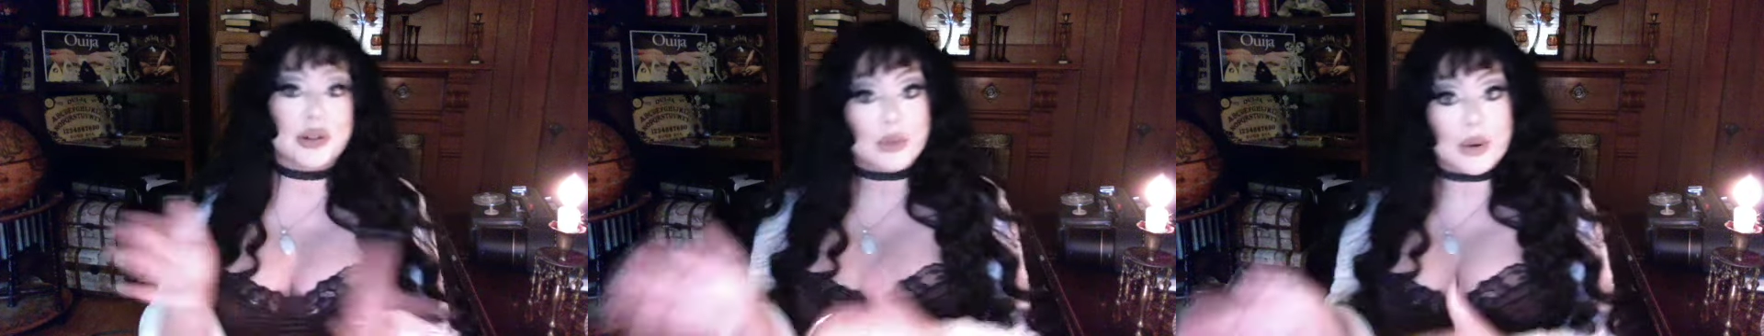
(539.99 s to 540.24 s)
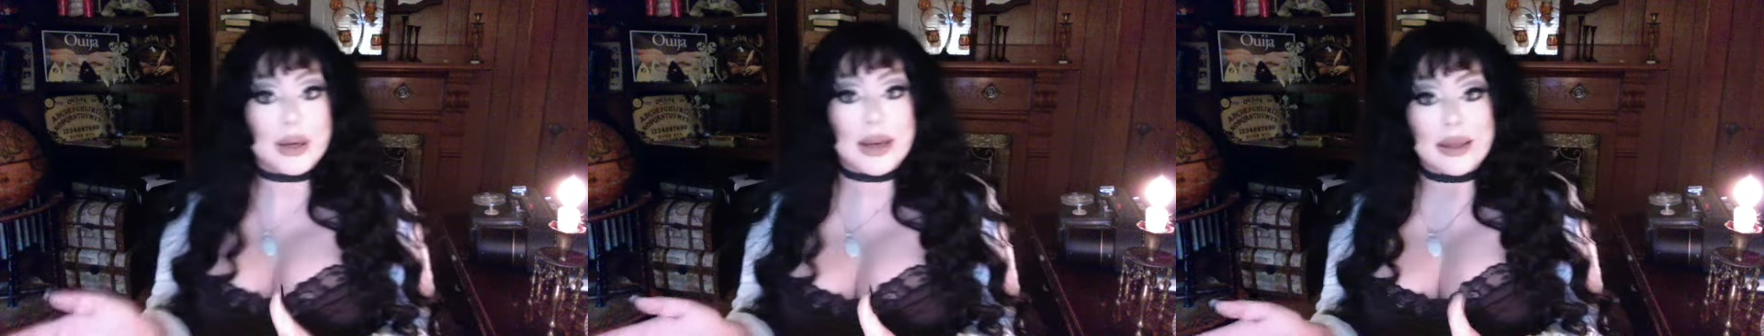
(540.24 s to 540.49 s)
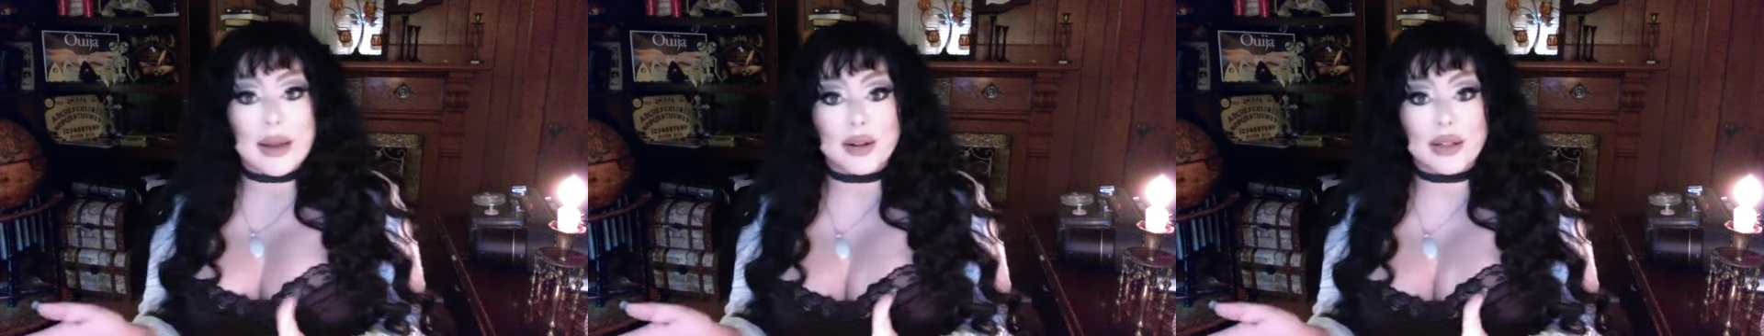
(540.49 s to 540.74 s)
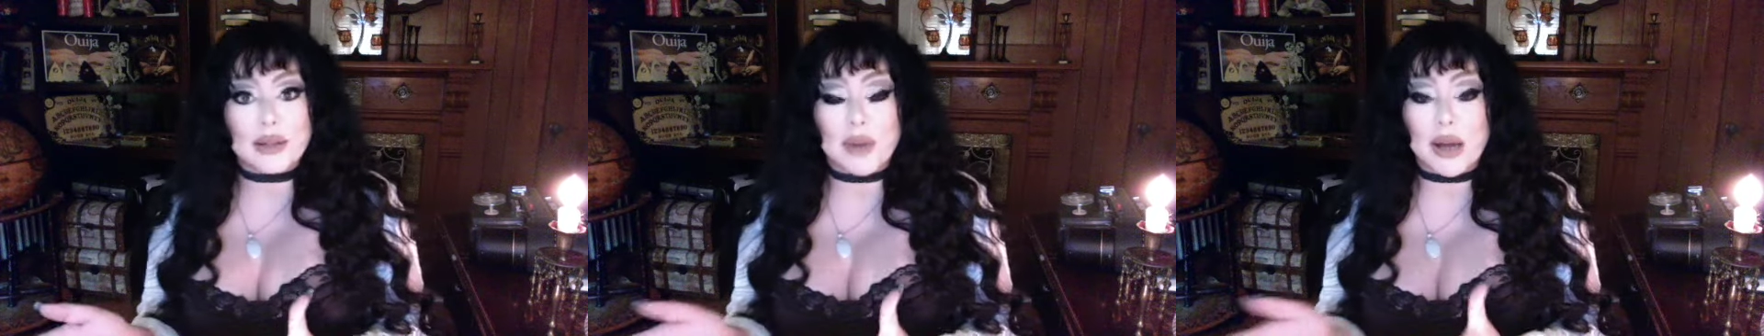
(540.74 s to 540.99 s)

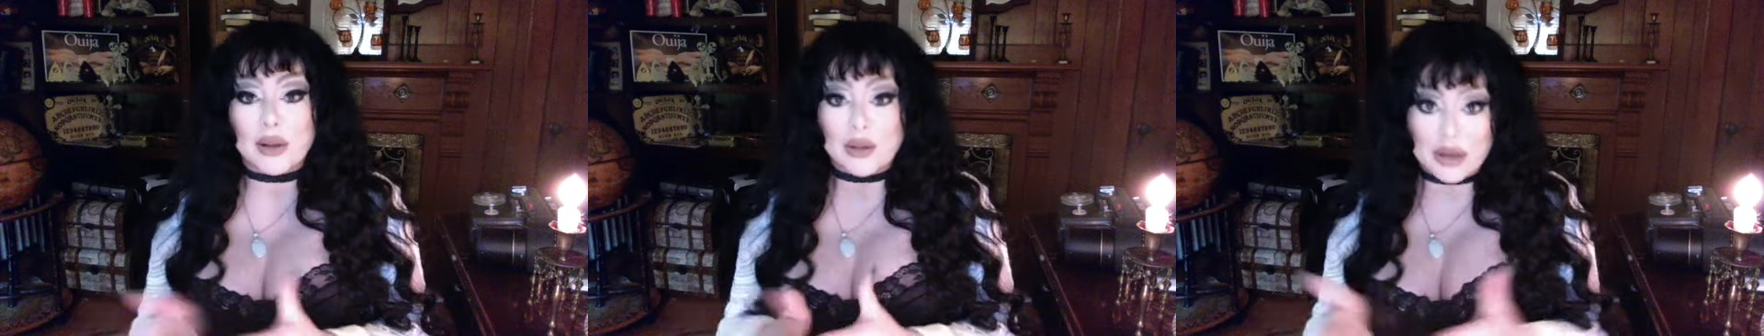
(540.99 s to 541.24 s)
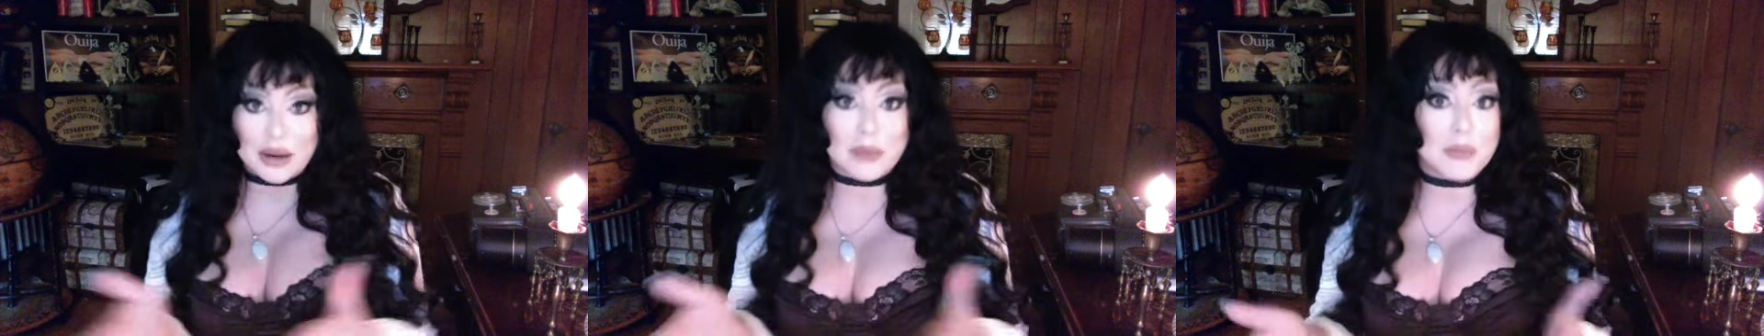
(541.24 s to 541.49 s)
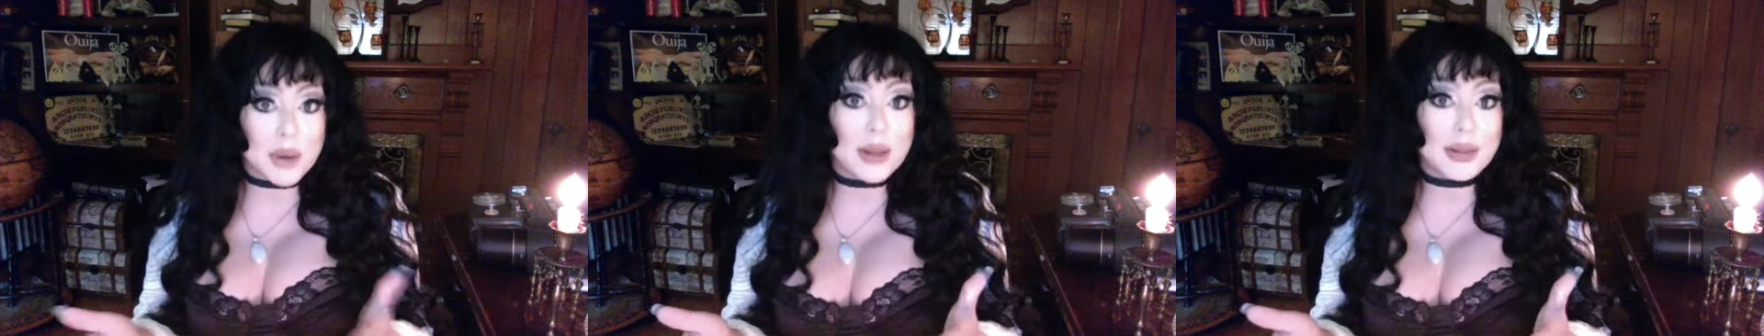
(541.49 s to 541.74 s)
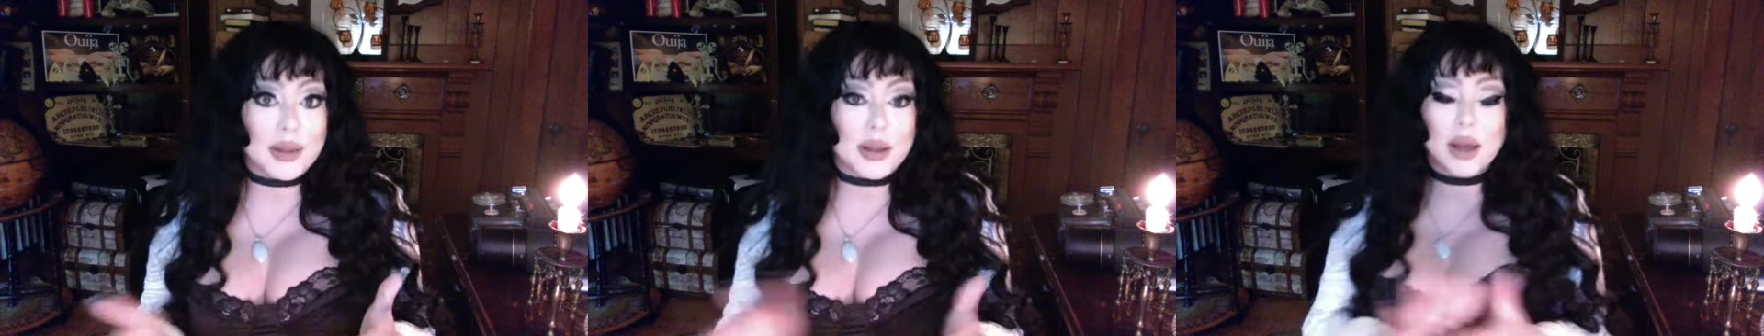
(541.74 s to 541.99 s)
20,000 miles in a
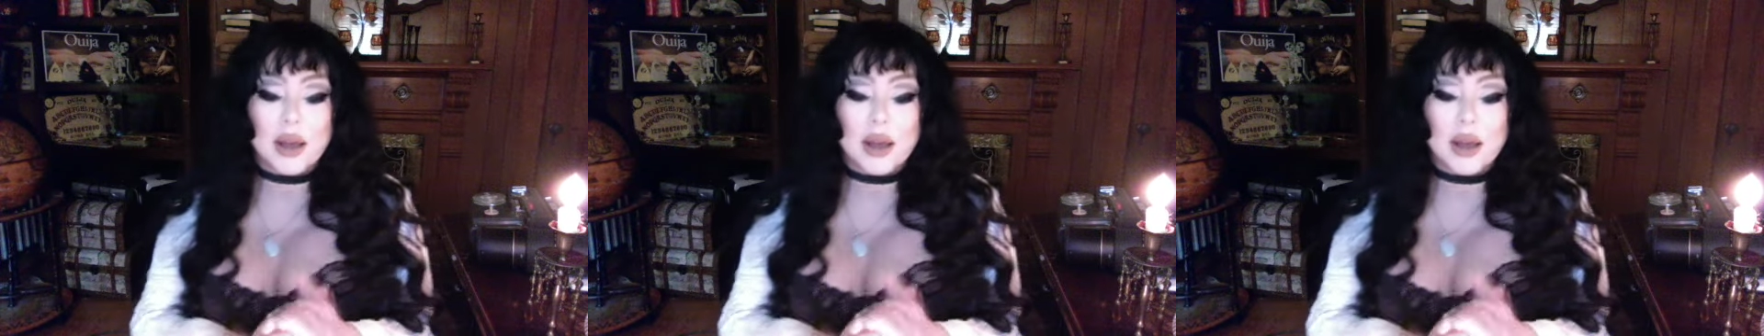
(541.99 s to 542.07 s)
month.